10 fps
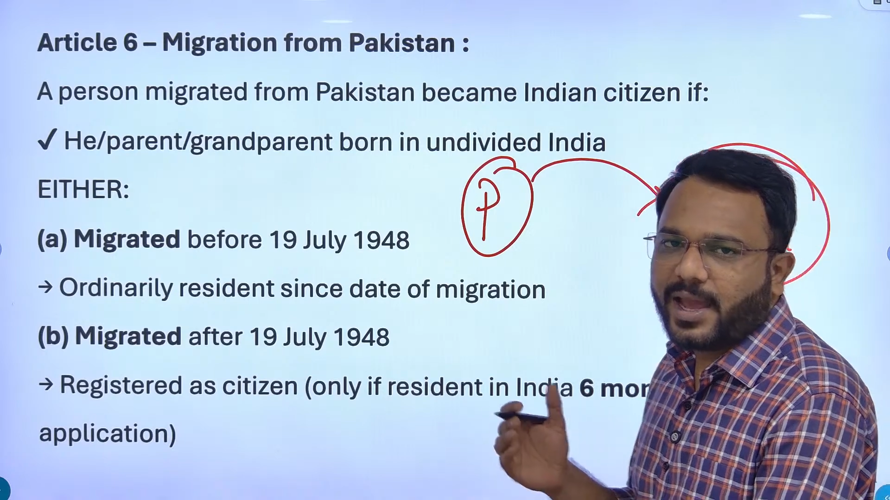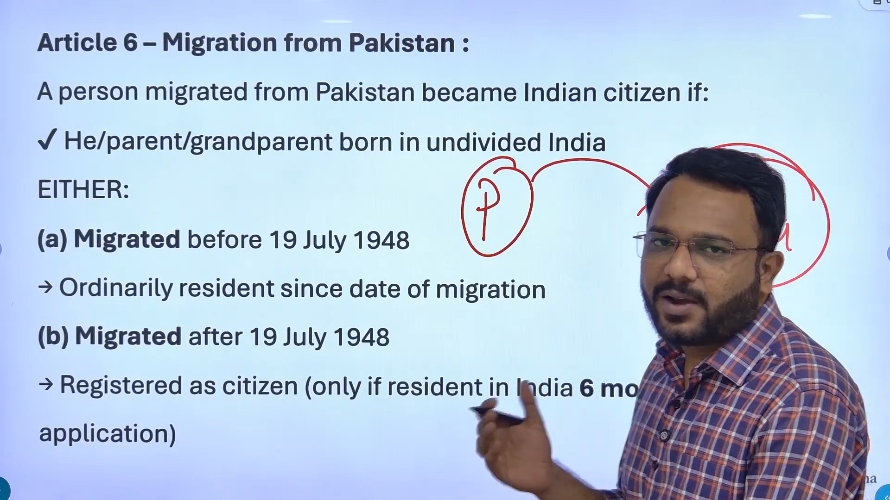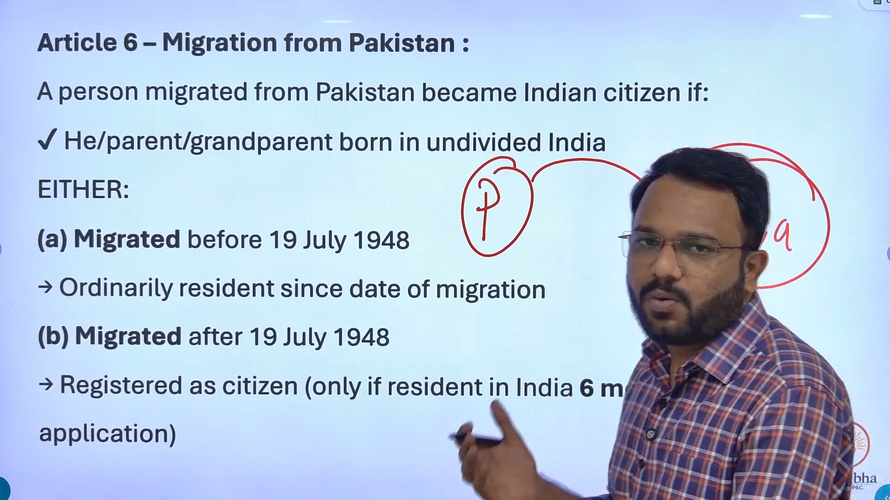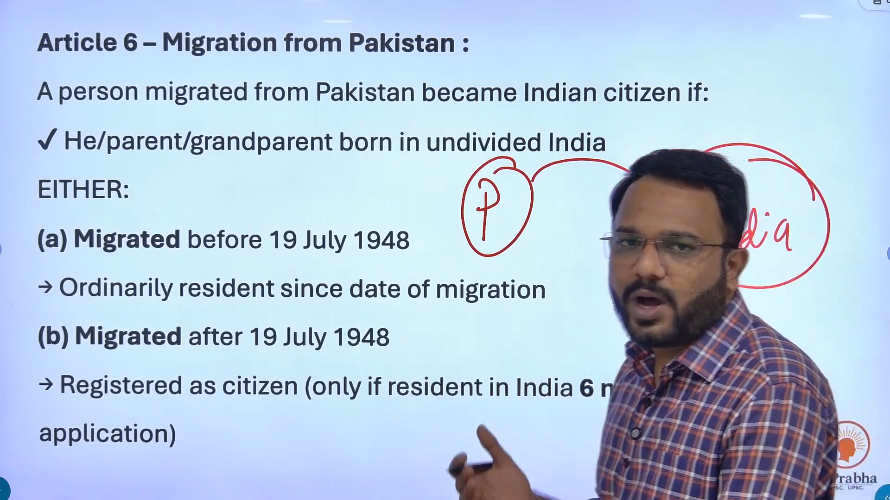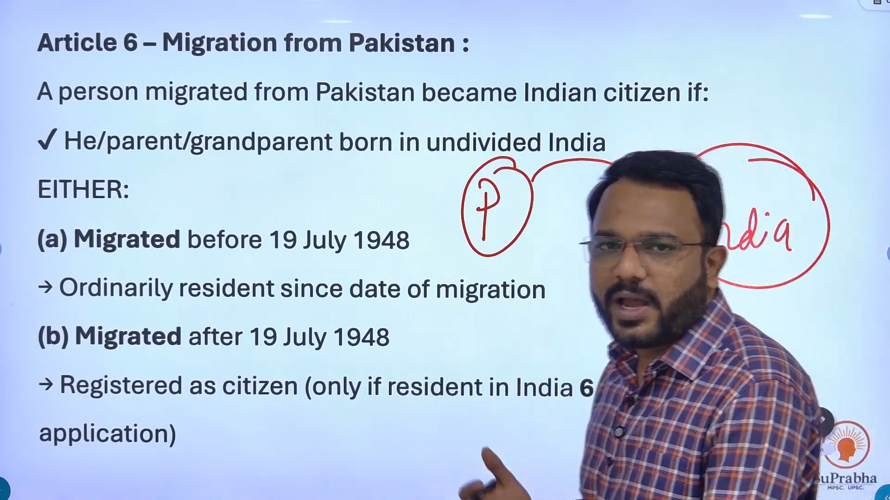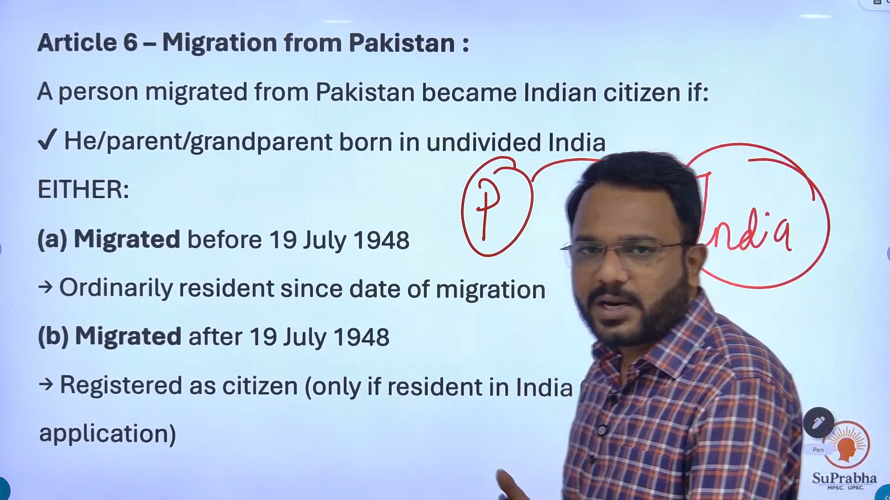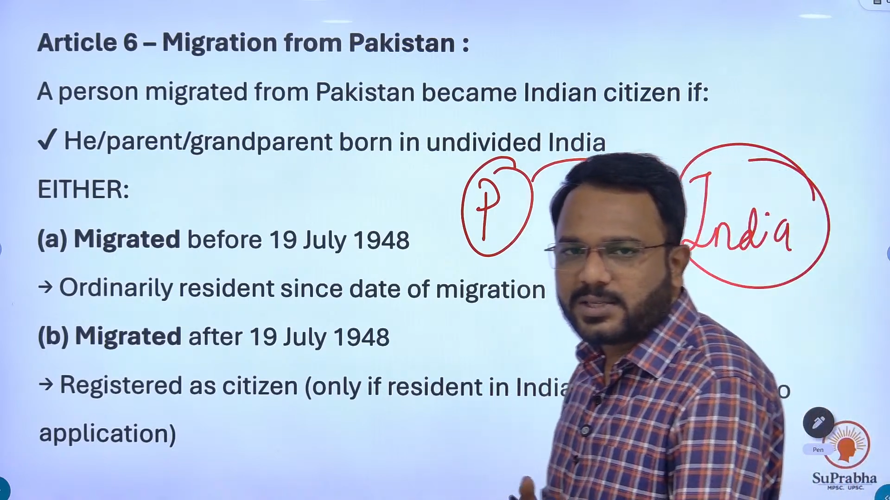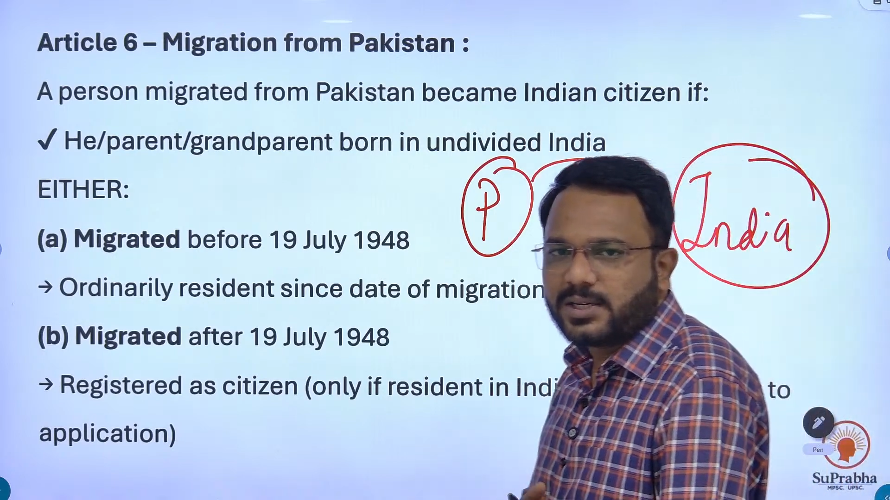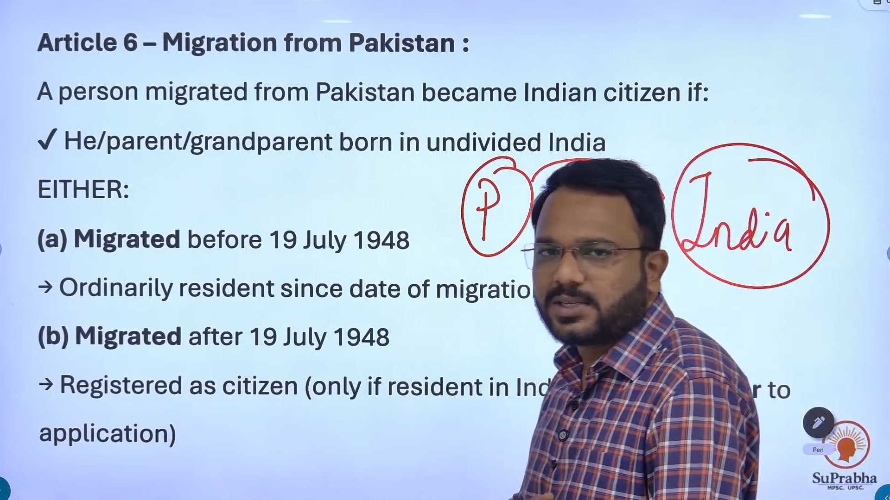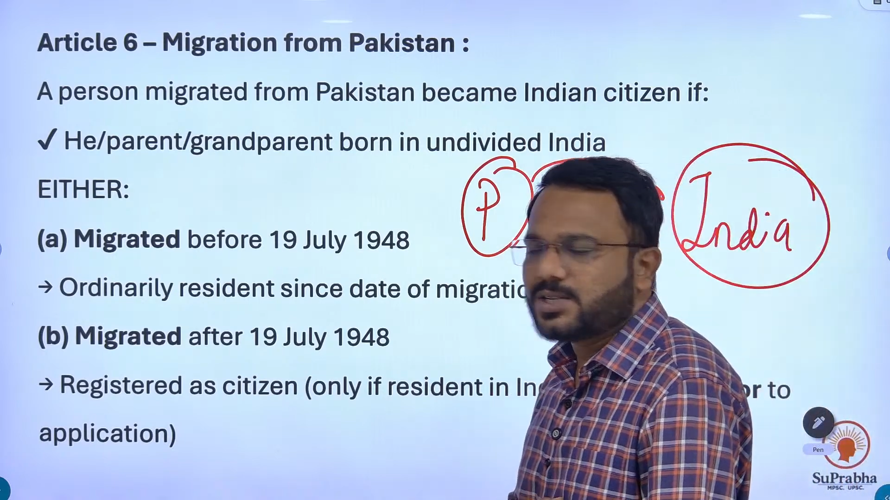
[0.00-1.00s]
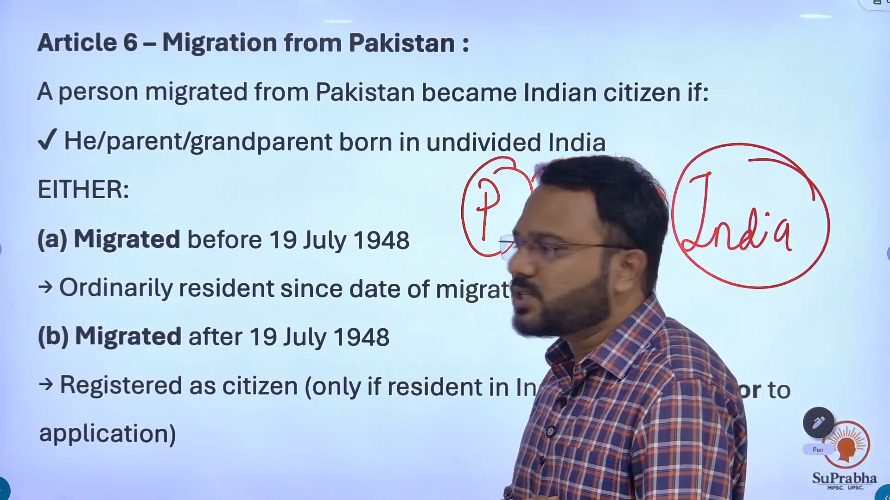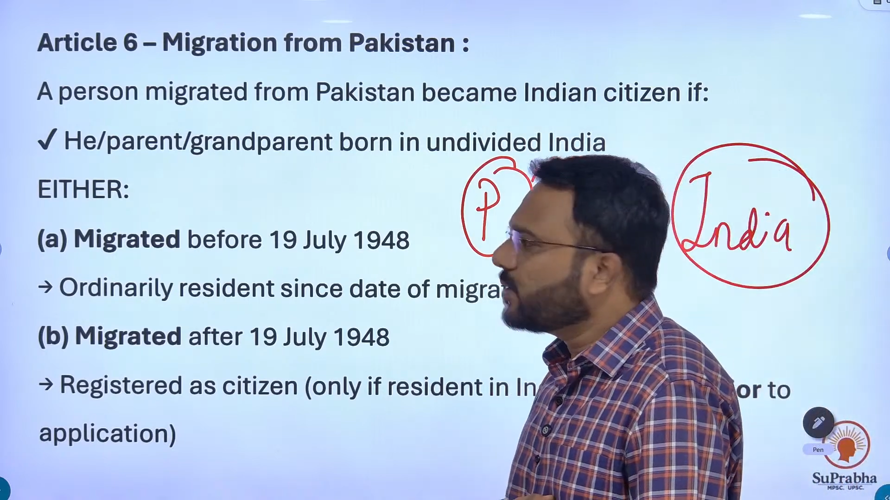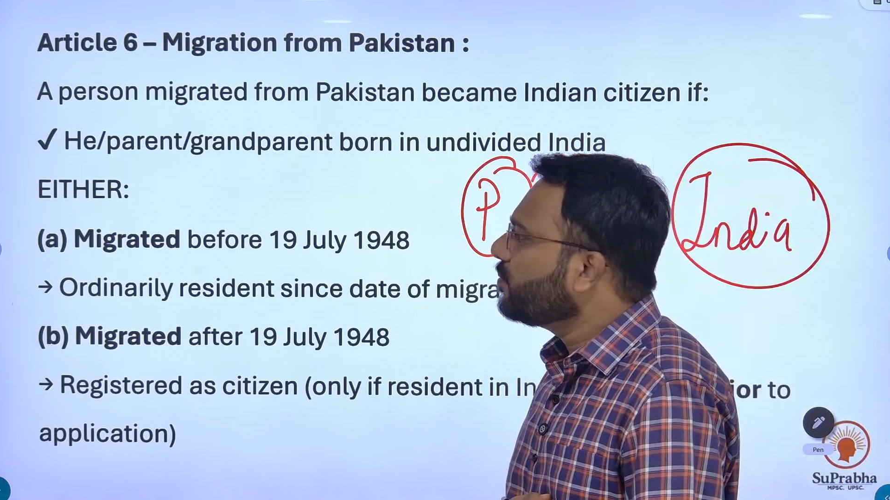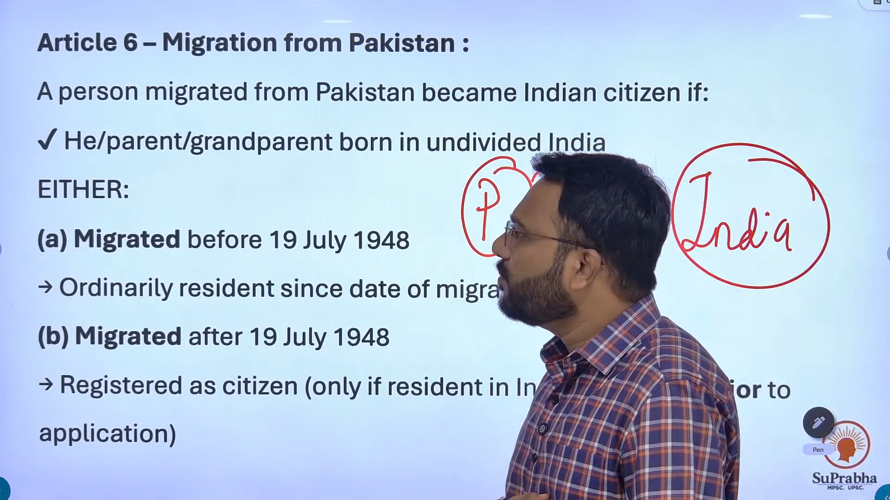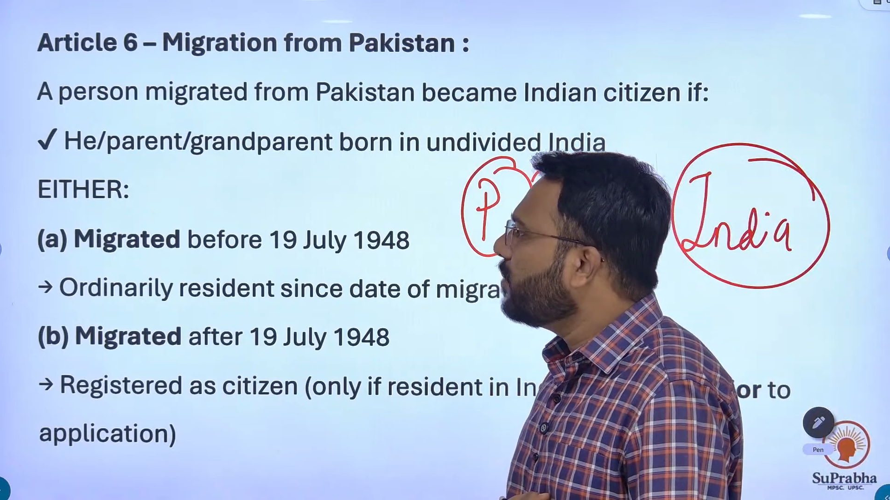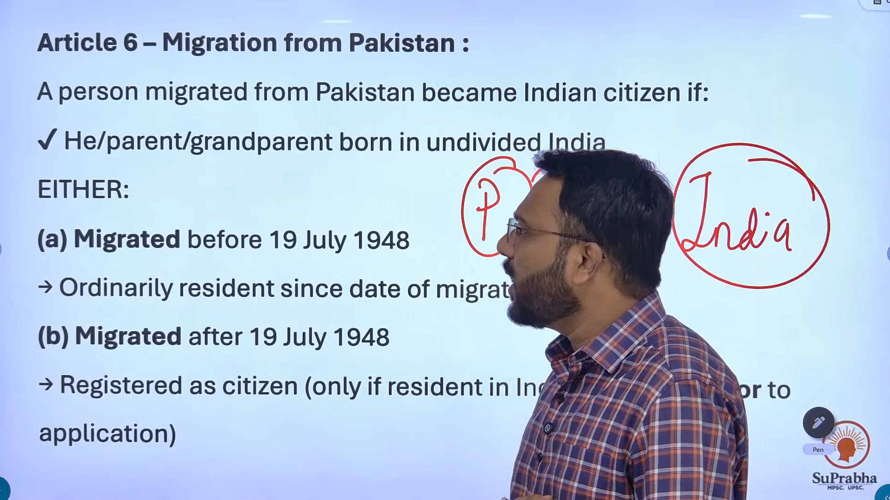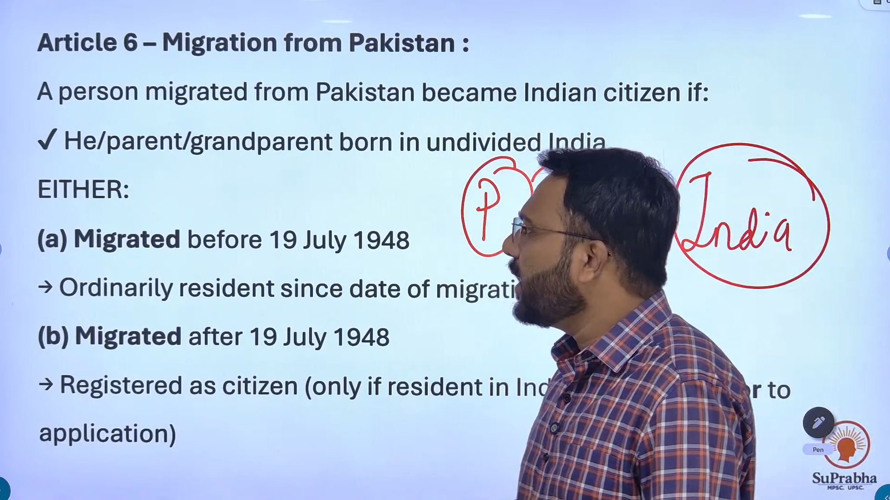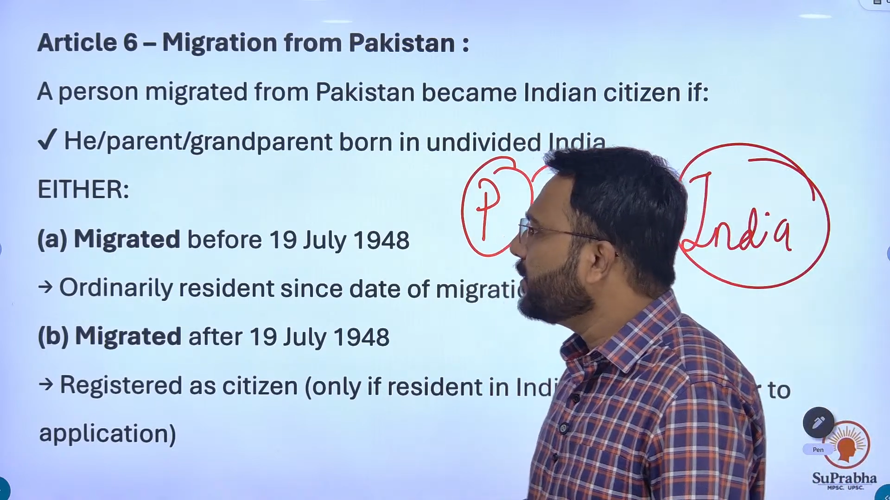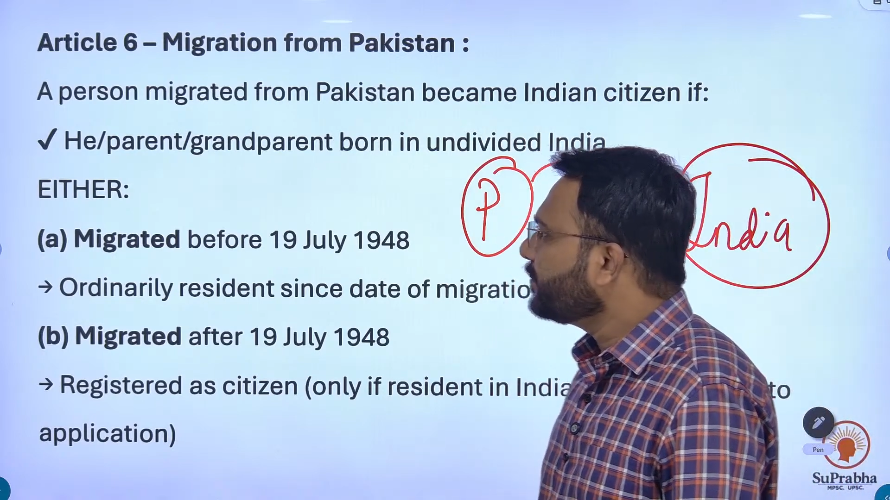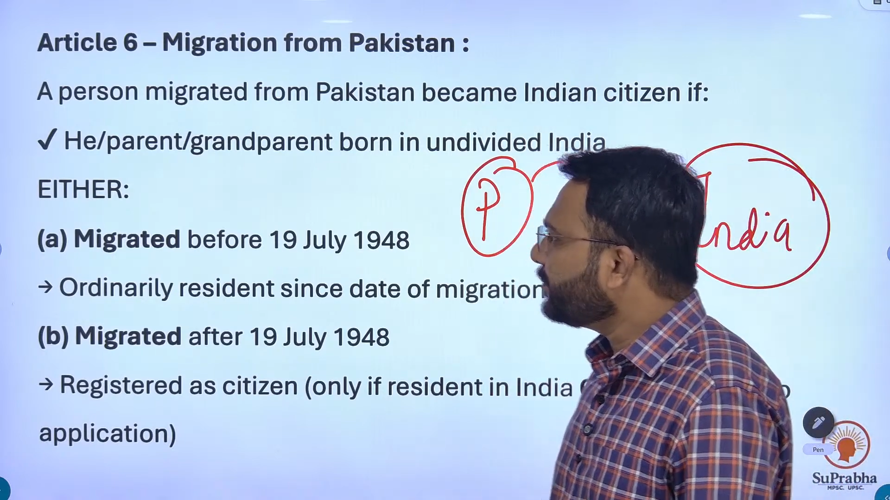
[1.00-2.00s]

acquire citizenship by